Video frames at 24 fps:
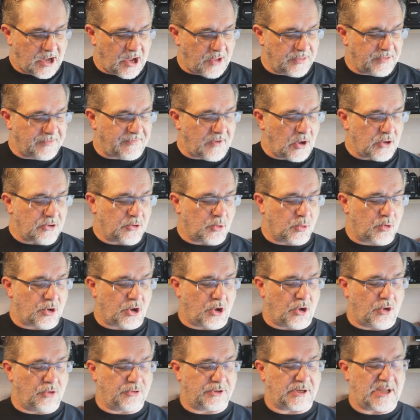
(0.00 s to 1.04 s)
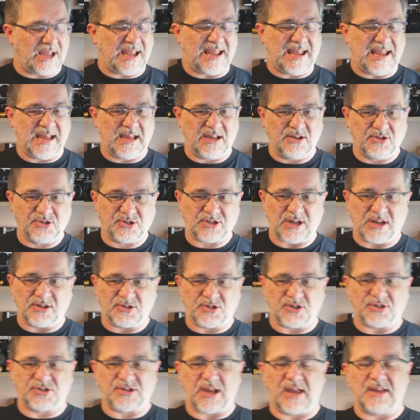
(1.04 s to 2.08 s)
And the final con is,
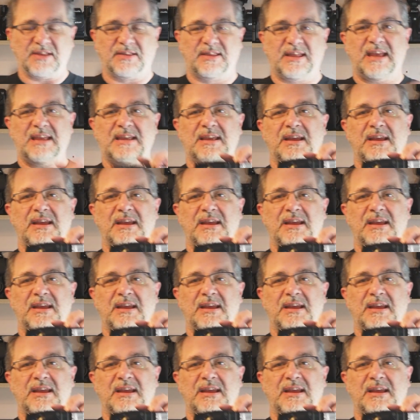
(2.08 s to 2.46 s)
as I say,